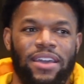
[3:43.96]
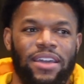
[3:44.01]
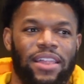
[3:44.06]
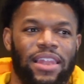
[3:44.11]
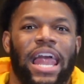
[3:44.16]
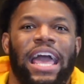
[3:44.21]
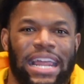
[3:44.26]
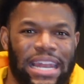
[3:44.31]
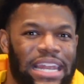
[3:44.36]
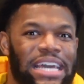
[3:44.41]

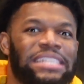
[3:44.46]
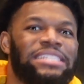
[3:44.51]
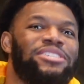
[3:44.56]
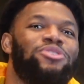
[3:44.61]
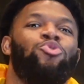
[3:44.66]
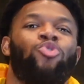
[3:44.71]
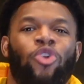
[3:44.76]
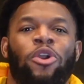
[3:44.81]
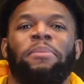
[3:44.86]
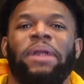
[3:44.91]
Like, let's
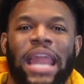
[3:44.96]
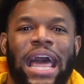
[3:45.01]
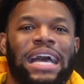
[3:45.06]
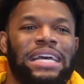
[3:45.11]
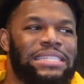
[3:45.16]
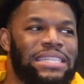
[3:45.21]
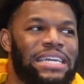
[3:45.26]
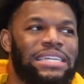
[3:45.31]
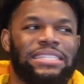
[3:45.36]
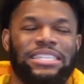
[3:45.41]

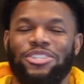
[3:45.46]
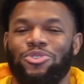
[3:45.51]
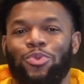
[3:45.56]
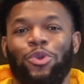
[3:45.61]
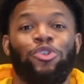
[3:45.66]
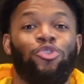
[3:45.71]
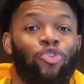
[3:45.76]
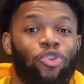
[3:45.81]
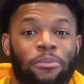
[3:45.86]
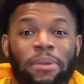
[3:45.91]
normalize that. Since
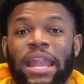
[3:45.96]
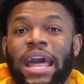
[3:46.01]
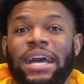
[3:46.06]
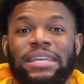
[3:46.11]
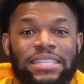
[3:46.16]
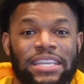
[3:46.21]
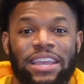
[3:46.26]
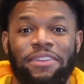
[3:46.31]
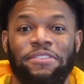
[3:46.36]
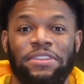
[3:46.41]
we're
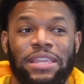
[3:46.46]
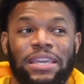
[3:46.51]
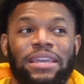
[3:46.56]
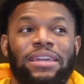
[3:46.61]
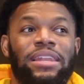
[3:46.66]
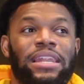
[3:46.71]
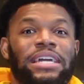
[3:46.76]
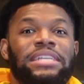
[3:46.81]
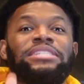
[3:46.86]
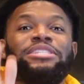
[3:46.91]
normalizing
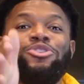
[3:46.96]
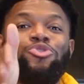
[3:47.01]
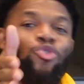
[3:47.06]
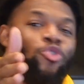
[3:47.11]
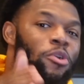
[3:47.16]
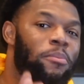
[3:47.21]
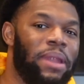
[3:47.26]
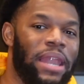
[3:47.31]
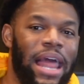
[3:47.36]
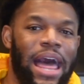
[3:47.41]
everything, let's
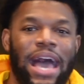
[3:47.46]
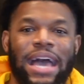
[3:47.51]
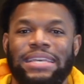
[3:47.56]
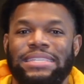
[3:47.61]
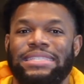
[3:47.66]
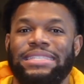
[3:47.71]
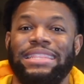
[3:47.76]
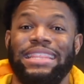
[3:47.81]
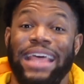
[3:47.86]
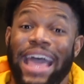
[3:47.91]

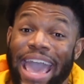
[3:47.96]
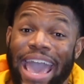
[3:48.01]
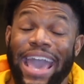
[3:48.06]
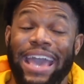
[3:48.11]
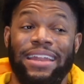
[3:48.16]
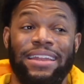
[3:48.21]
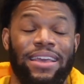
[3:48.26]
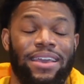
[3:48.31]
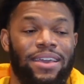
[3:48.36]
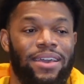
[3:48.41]
normalize
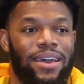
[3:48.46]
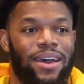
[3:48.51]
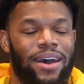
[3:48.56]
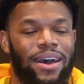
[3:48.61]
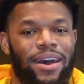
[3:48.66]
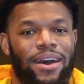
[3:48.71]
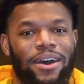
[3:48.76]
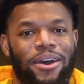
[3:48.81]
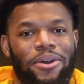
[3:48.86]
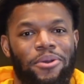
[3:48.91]
that.
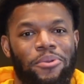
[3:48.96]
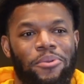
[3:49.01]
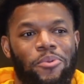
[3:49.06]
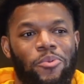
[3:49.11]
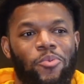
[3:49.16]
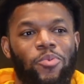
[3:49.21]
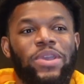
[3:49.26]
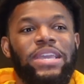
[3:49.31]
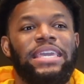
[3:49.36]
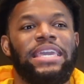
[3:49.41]

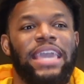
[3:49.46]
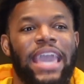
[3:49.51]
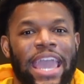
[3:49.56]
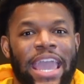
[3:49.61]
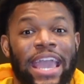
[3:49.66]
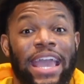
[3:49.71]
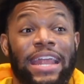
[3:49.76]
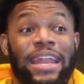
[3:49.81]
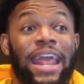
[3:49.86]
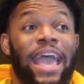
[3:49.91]
We
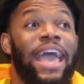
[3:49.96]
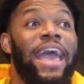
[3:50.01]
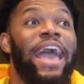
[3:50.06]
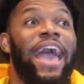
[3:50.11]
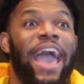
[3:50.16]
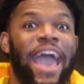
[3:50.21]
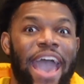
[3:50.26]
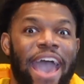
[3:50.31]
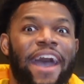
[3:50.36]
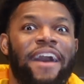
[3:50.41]
can
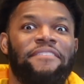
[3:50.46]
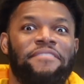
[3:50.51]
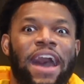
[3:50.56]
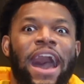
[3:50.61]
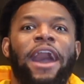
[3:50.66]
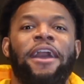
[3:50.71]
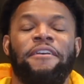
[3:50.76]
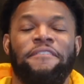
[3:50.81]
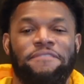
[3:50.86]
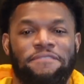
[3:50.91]
have
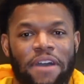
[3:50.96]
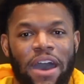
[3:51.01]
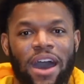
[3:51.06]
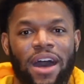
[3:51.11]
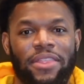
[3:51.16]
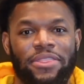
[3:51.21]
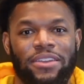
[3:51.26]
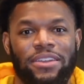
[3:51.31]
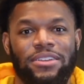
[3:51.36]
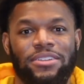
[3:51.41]
our
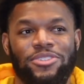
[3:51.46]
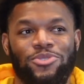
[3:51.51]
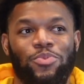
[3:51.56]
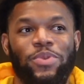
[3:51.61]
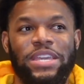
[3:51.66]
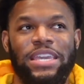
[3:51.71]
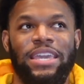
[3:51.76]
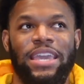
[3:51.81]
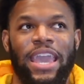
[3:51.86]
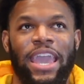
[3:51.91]
fathers.
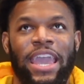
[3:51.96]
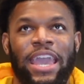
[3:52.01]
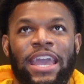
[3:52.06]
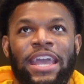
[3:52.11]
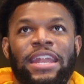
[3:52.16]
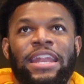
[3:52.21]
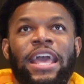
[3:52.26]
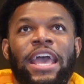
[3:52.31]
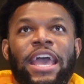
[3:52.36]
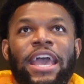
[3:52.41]
We
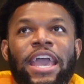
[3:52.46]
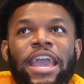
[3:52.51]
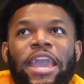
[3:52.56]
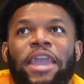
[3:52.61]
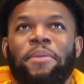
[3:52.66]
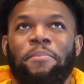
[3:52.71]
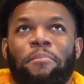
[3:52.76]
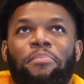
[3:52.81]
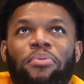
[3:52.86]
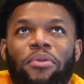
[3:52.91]
can
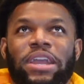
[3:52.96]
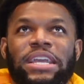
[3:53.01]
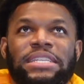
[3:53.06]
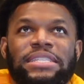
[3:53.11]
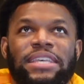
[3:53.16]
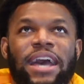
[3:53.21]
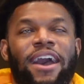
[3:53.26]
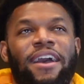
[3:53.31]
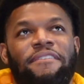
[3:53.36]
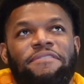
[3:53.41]

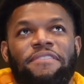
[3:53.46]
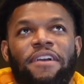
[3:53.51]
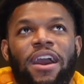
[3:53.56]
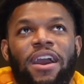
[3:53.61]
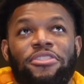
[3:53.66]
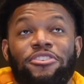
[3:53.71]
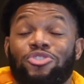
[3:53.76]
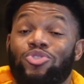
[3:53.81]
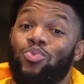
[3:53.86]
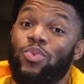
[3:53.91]
embrace our
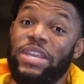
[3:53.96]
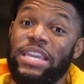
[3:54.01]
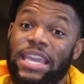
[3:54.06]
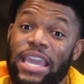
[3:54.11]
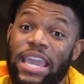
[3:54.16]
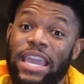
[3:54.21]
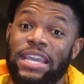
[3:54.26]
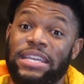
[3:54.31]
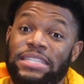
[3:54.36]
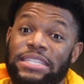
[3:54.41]
fathers. We
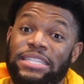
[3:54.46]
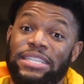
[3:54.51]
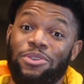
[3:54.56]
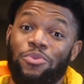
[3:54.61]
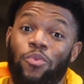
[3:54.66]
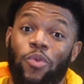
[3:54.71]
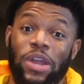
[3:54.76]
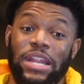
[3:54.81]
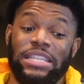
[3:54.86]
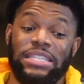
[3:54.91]
can see
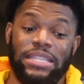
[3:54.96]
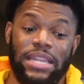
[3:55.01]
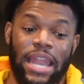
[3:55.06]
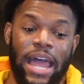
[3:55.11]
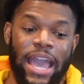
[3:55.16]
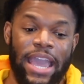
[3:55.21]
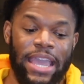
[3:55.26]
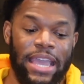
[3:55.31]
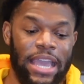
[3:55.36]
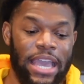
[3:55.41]
what it's
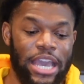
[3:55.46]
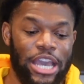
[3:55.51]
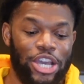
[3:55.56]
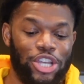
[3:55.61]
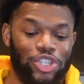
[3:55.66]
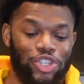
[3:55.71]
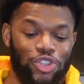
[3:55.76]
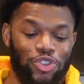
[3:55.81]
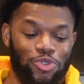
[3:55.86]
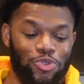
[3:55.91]
like
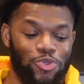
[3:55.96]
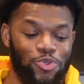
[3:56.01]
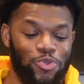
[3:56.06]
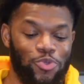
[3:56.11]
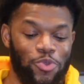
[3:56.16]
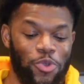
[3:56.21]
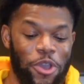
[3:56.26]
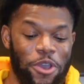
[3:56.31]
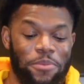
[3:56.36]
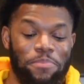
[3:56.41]

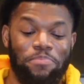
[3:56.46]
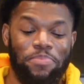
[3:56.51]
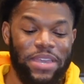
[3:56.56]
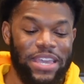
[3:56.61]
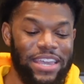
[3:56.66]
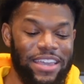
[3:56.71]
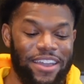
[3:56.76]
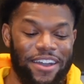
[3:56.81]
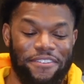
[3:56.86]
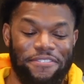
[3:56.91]
to
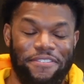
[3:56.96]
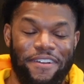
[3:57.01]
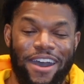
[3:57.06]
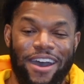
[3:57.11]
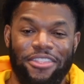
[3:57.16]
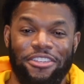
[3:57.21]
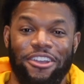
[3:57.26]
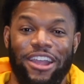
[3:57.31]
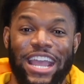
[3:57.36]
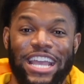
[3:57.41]
be a
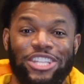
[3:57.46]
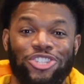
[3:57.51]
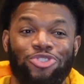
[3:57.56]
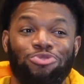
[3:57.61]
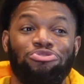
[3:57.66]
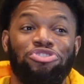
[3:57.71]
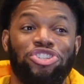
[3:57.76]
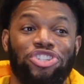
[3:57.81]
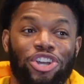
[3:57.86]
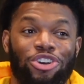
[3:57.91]
father and
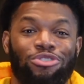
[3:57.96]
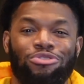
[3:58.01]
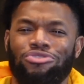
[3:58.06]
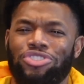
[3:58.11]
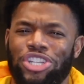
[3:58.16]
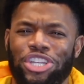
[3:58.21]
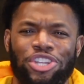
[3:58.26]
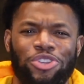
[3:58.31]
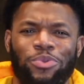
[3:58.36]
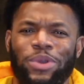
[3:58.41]
to show
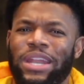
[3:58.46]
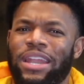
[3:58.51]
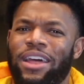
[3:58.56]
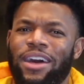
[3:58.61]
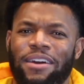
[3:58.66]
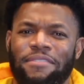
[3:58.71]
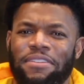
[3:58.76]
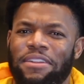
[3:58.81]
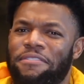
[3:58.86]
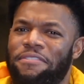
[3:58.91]
genuine
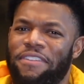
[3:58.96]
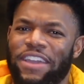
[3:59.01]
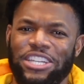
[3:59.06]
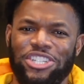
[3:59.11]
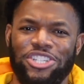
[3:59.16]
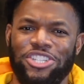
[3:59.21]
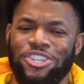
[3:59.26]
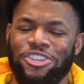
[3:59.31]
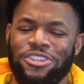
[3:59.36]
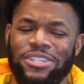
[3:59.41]
love and
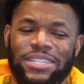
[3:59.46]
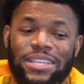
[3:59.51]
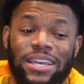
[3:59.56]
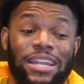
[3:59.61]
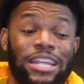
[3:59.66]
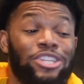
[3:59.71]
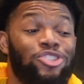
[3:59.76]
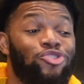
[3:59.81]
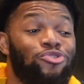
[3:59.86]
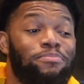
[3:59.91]
affection to your
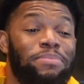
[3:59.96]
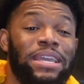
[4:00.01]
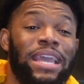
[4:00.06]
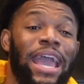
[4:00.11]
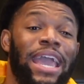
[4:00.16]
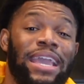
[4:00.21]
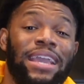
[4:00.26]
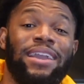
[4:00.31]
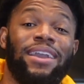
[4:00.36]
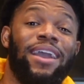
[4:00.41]
son, and to be
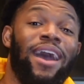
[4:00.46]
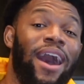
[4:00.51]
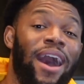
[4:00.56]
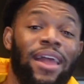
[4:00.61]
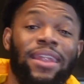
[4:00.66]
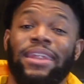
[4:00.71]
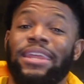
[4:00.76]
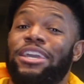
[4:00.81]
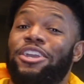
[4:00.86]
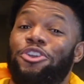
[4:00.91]
a
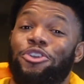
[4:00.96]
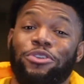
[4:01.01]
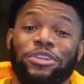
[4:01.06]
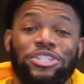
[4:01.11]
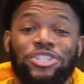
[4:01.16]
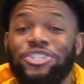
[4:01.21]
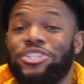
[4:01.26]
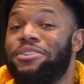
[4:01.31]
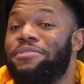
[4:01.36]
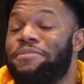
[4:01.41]
godly
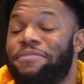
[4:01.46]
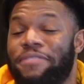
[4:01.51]
Christian